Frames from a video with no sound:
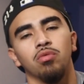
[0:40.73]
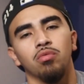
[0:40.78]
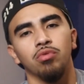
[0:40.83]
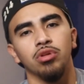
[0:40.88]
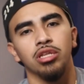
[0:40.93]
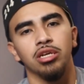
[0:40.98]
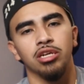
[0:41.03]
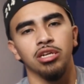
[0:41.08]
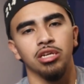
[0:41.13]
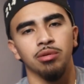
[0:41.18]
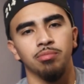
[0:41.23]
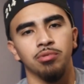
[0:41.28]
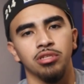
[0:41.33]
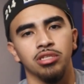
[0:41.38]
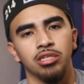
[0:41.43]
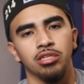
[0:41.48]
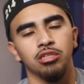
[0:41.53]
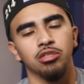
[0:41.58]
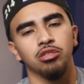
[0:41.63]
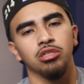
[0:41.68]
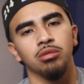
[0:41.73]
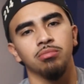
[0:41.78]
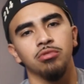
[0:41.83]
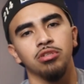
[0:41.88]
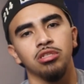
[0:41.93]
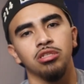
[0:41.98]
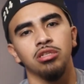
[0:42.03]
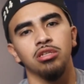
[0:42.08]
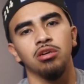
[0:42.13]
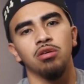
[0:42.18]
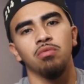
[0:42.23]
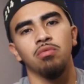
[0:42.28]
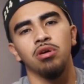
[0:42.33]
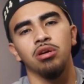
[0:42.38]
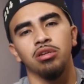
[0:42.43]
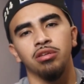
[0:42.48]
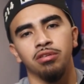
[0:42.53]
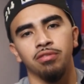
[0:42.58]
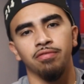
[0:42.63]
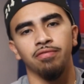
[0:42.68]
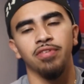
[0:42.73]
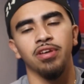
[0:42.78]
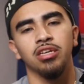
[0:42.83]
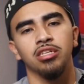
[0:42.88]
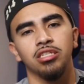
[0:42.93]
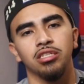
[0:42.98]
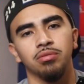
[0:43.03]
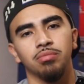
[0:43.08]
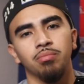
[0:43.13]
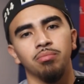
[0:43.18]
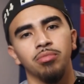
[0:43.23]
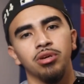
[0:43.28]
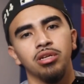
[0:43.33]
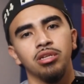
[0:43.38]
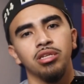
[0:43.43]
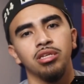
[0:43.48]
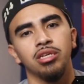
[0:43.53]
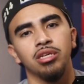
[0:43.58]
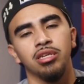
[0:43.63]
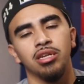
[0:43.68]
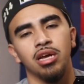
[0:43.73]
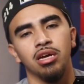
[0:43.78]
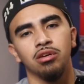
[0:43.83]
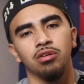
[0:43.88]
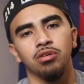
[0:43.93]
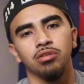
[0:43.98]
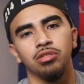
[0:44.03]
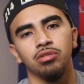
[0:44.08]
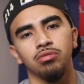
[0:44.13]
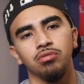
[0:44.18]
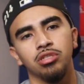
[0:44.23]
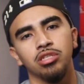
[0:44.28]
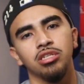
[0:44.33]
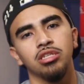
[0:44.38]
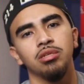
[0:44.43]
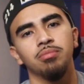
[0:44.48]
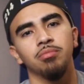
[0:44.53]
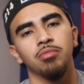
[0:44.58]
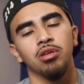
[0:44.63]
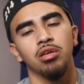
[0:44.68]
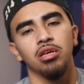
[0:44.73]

with the clippers and the trimmers, you're gonna want to invest money in, not go too cheap,